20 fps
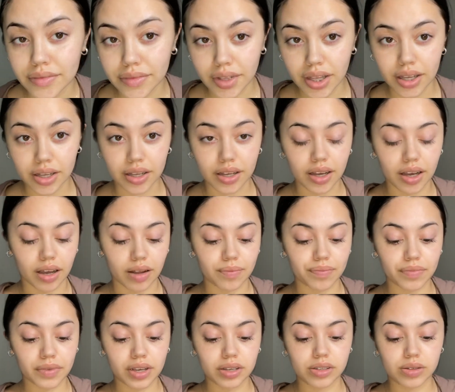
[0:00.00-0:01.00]
Okay,
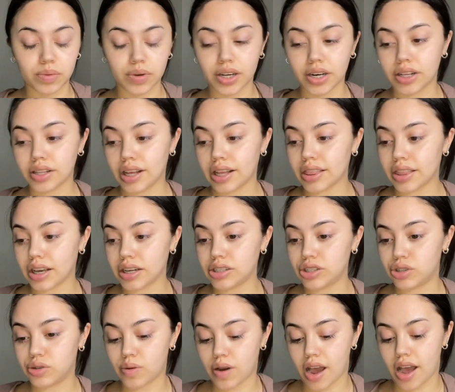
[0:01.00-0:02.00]
so we're gonna let that
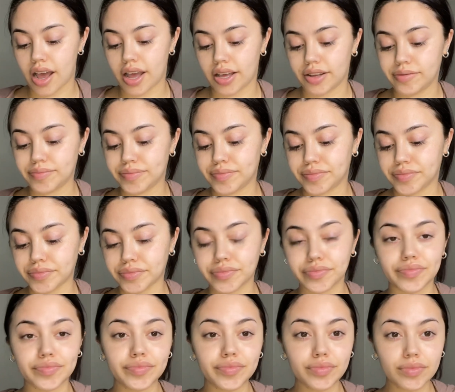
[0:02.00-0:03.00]
dry.
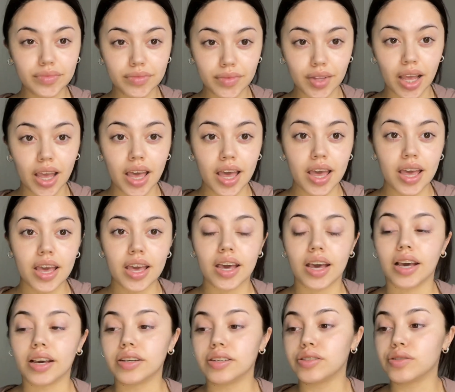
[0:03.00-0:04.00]

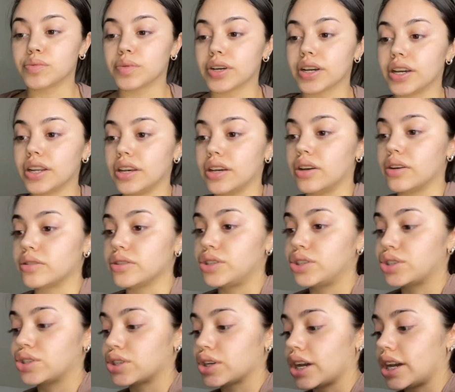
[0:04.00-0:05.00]
And we're gonna go
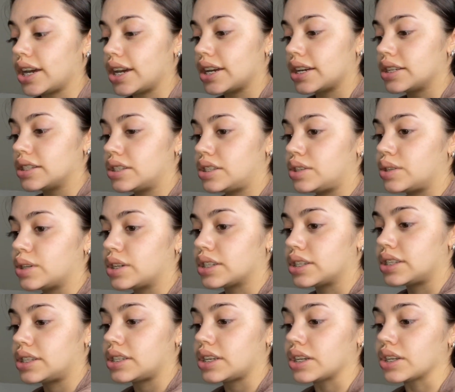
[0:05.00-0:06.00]
straight into
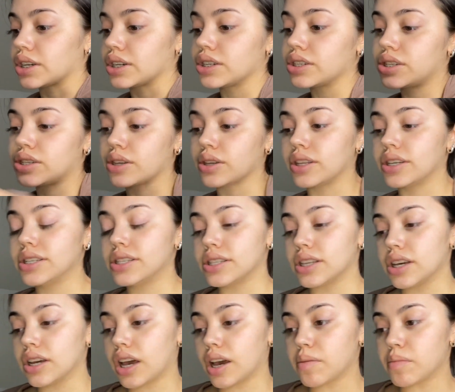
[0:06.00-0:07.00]
concealer. So this
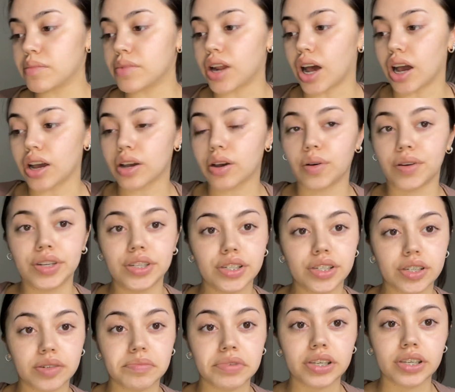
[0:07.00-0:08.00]
look, I'm not going to
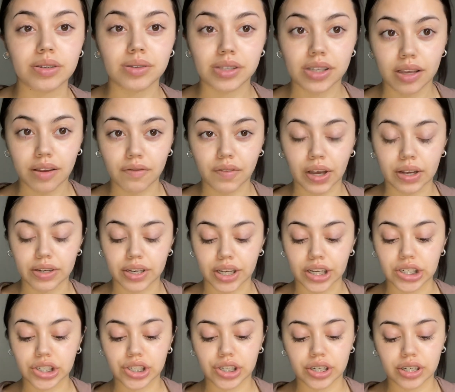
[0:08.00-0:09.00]
be using
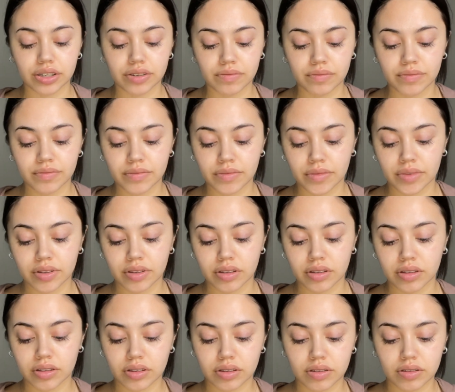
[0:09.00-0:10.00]
foundation.
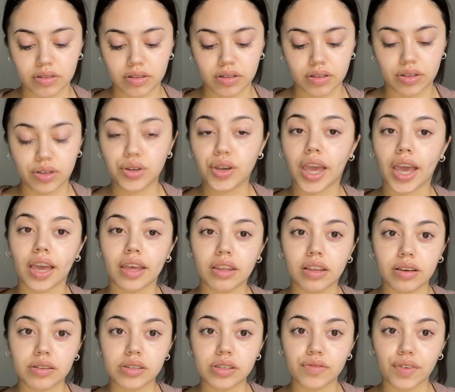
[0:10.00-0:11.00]
You can
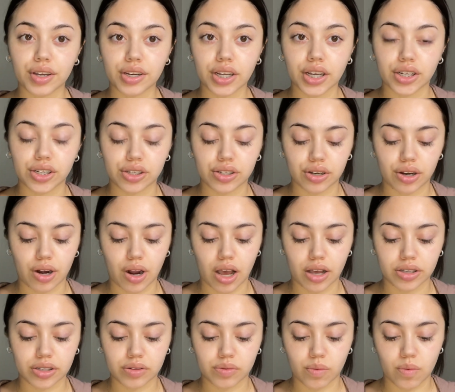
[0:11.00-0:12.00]
use foundation
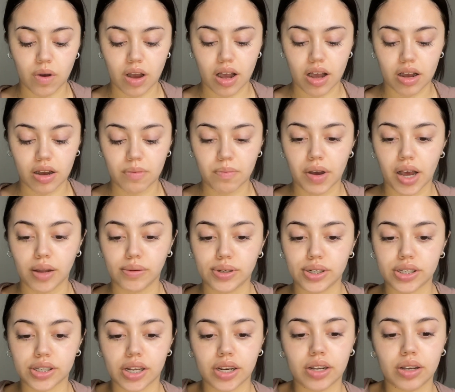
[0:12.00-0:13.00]
as well, but I'm
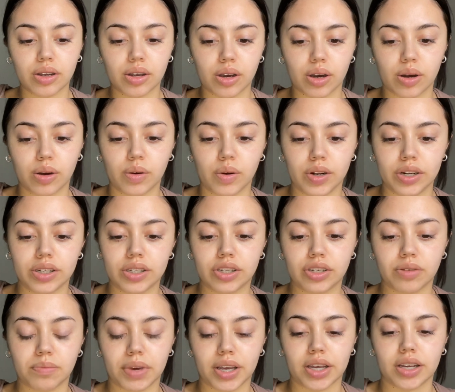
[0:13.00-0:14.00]
just gonna go into
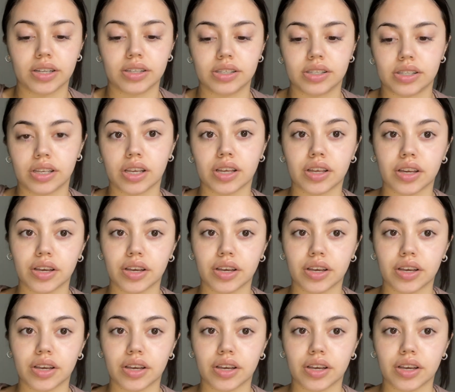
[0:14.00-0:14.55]
my concealer.